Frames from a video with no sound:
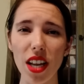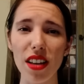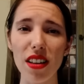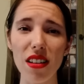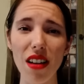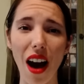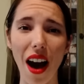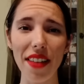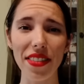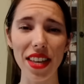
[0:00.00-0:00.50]

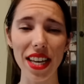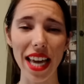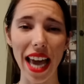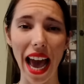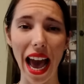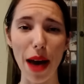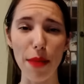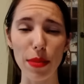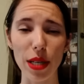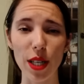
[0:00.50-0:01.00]
gothic
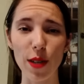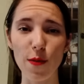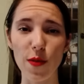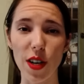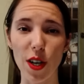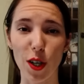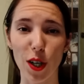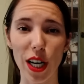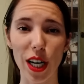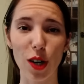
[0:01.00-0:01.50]

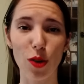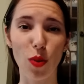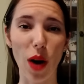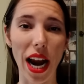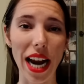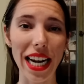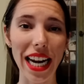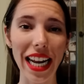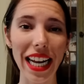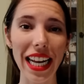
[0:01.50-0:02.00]
atmospheric
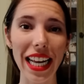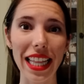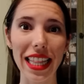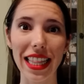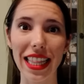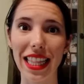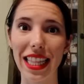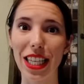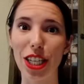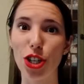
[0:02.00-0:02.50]

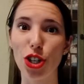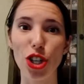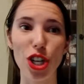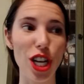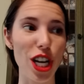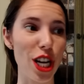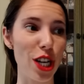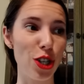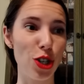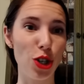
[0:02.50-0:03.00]
writing,
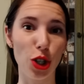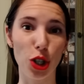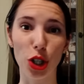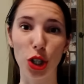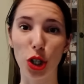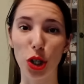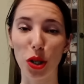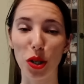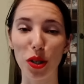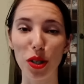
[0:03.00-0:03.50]
she is your
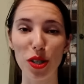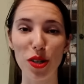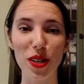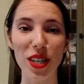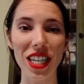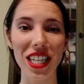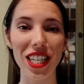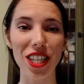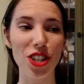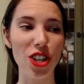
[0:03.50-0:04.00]
girl. You
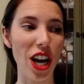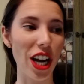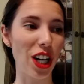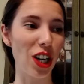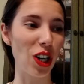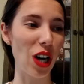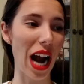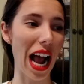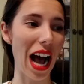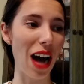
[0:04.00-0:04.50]
need to check
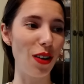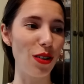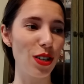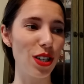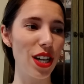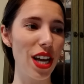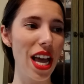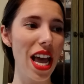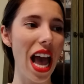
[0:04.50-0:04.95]
her out.